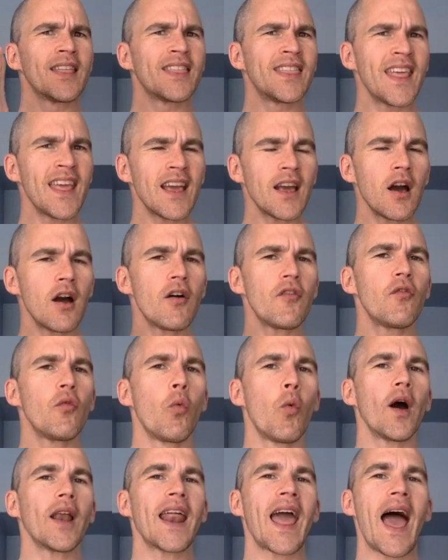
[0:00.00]
Think of
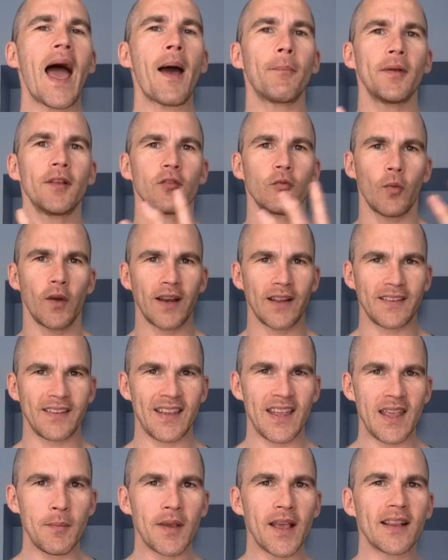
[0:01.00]
what happens when a
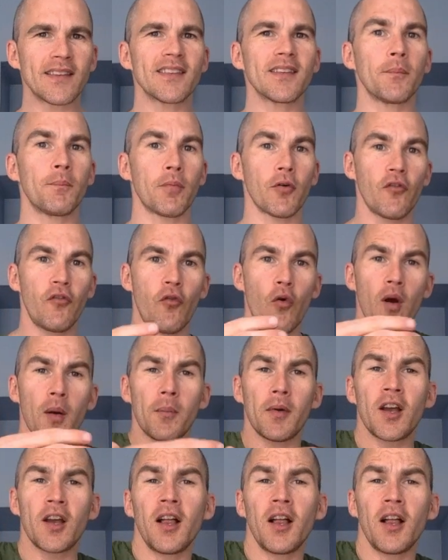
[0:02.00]
team gets to perform